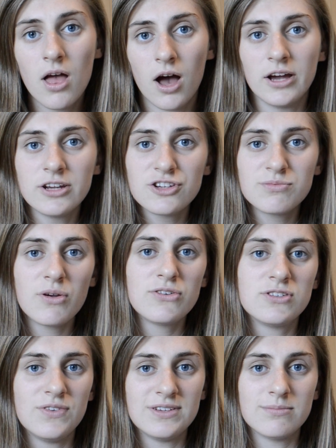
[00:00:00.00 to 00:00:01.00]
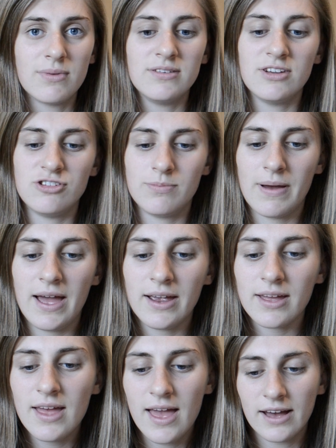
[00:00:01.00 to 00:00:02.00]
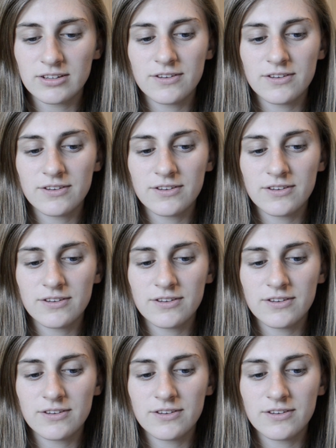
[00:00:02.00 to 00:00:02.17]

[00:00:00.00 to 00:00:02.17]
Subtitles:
I used most of these in my digipack as I